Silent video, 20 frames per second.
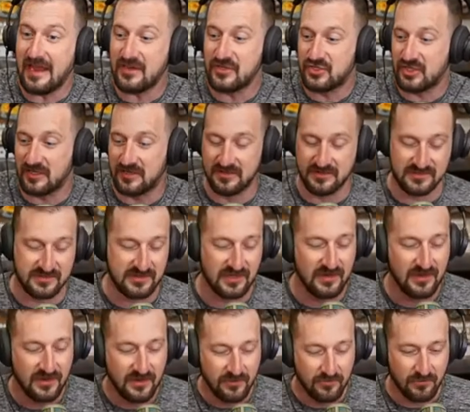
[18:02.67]
the Asians,
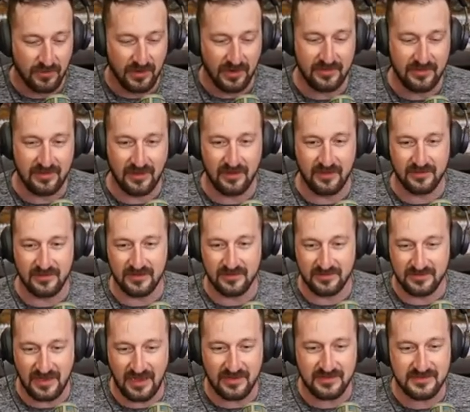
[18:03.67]
right?
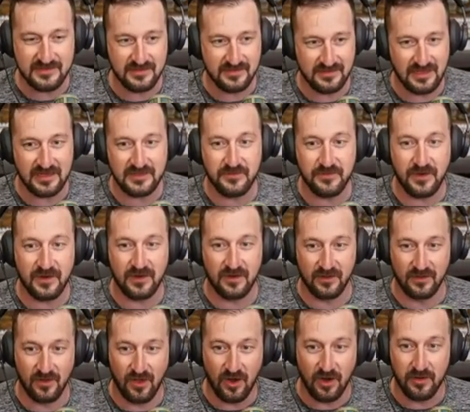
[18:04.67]
That's very
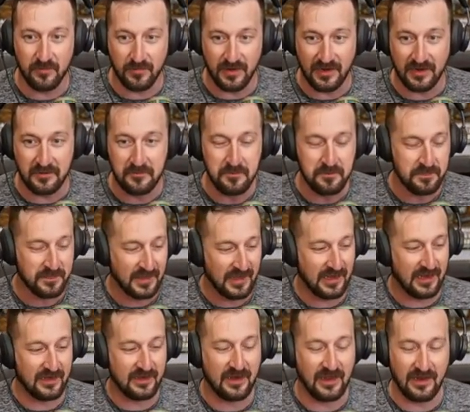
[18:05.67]
alarming
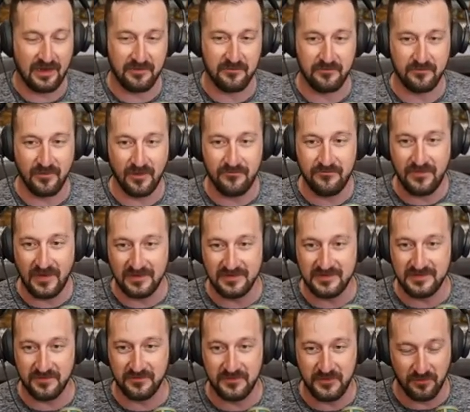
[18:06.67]
and
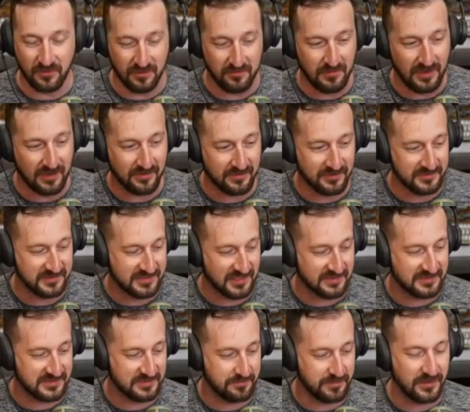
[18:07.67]
offensive to our modern
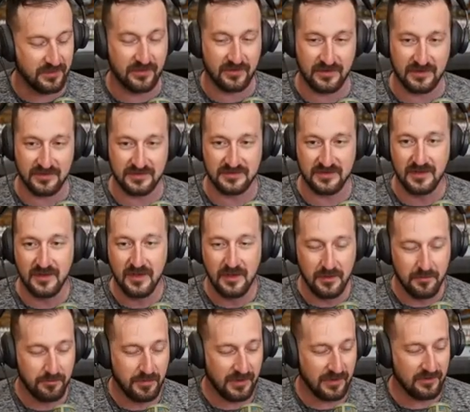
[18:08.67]
sensibilities.
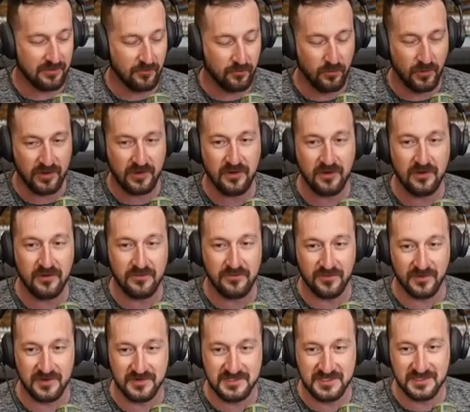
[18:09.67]
But Wickard
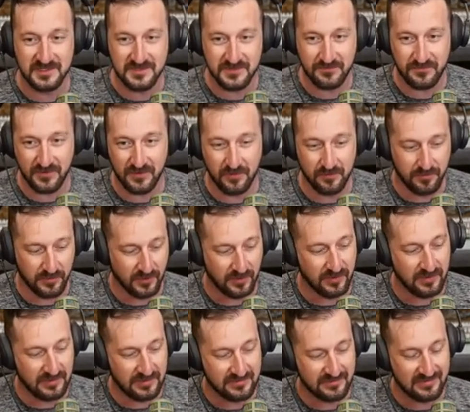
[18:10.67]
versus
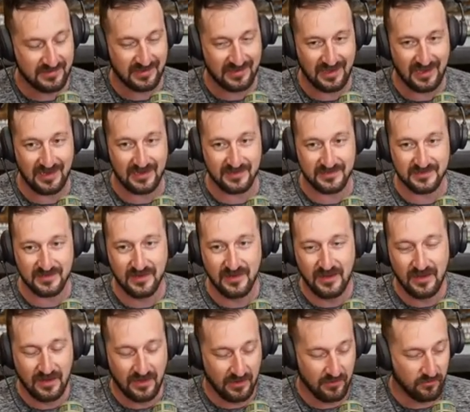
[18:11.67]
Filburn is the case.
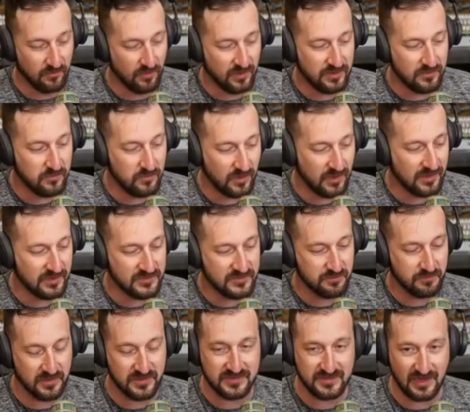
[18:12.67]
And what it
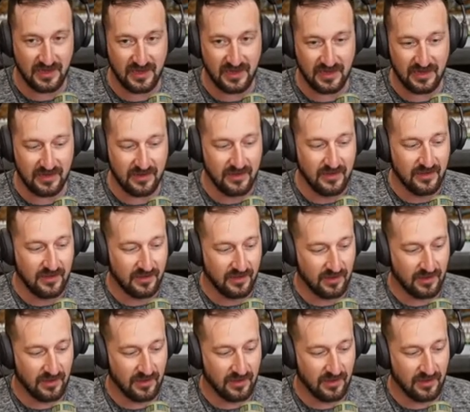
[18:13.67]
was the